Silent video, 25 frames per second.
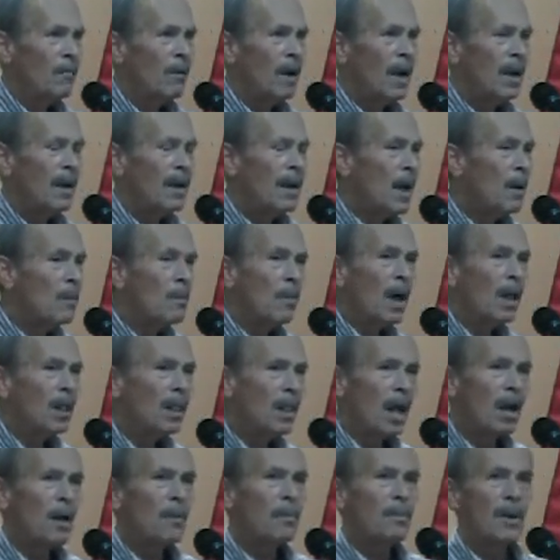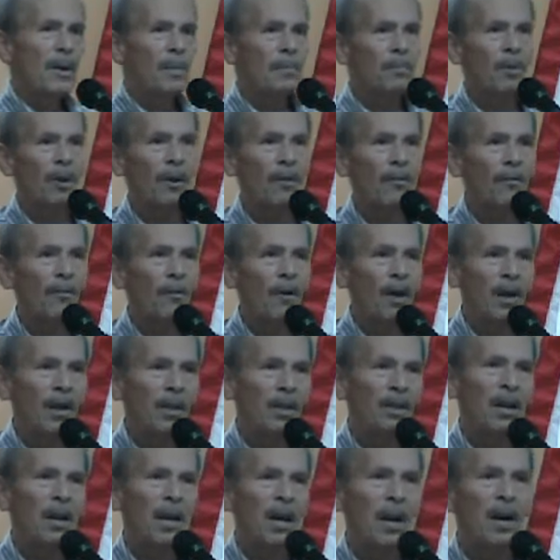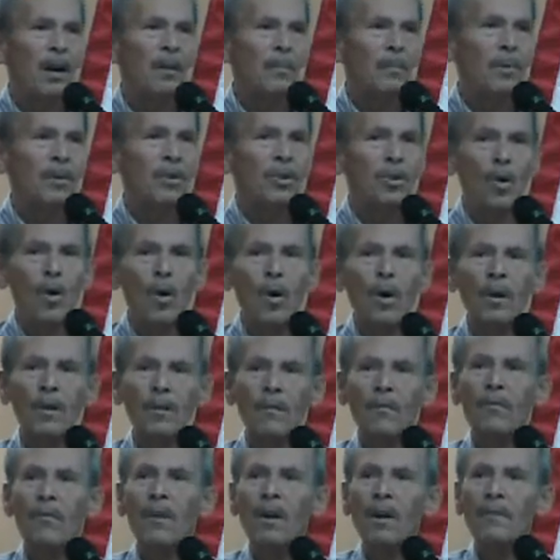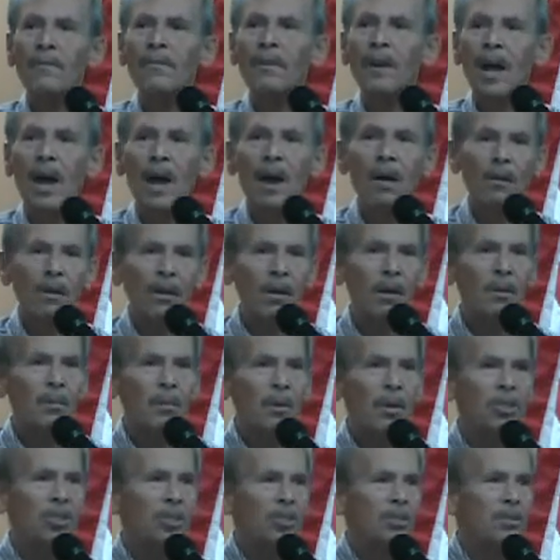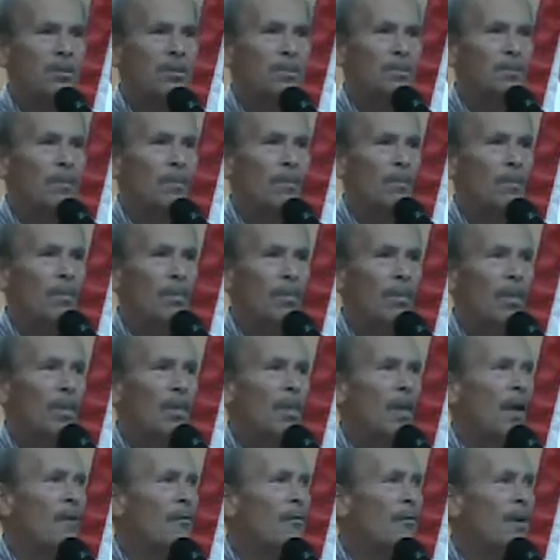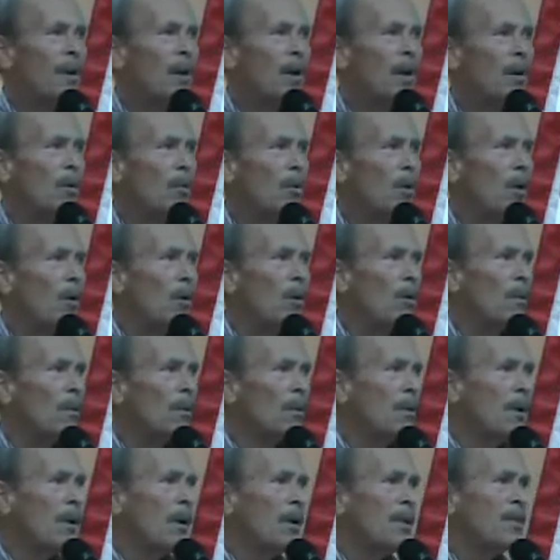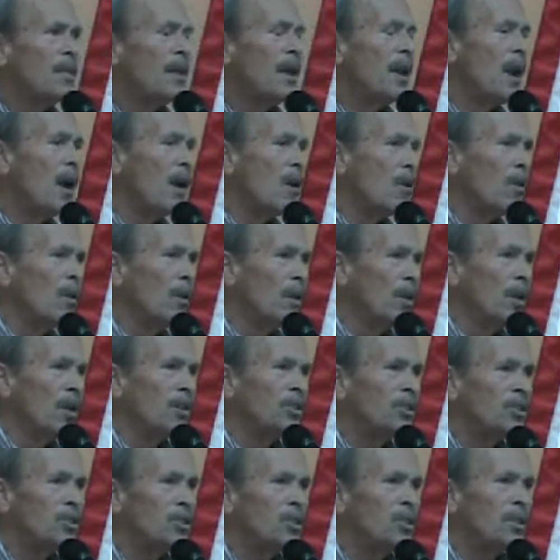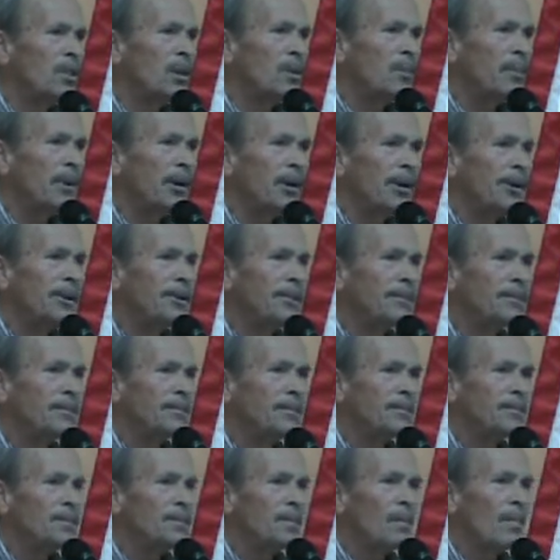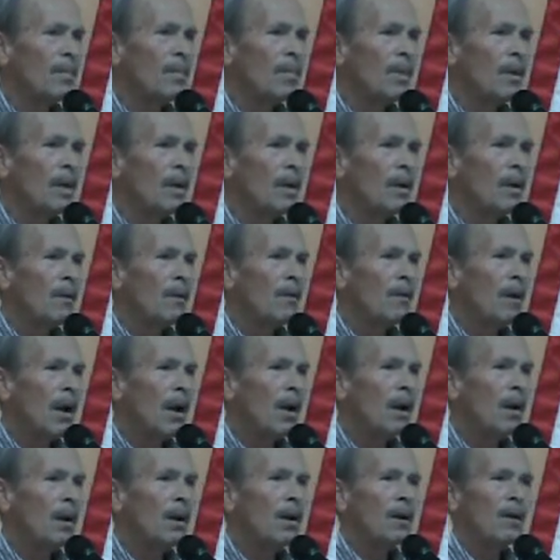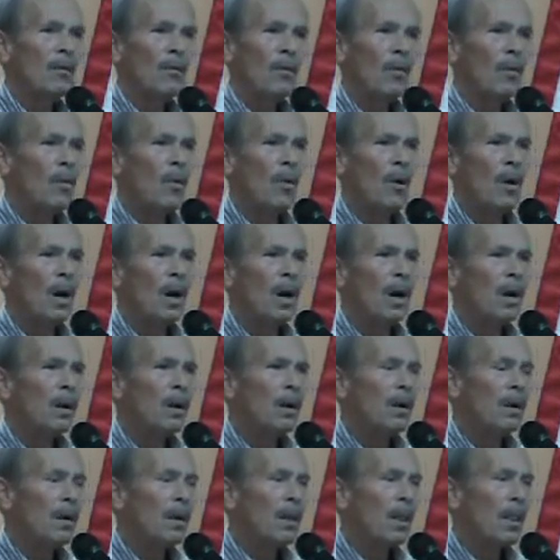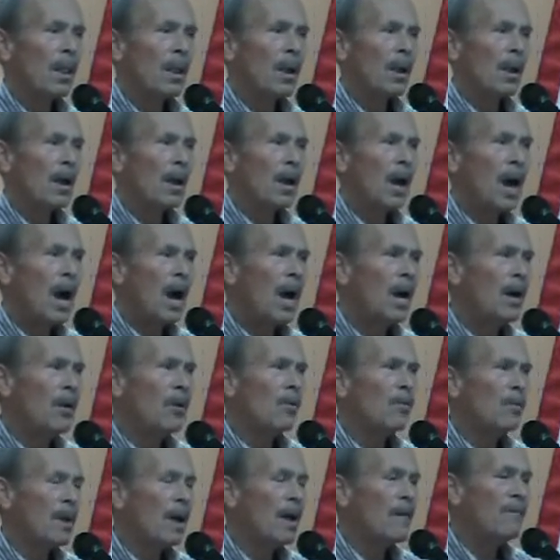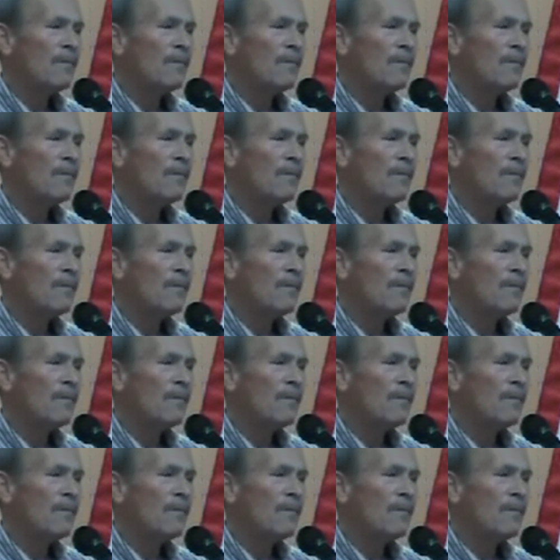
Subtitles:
Right? Now, a lot of people are afraid to get up and talk in front of the county commission. They figure, oh, they're not going to listen to me. Right? Or, I don't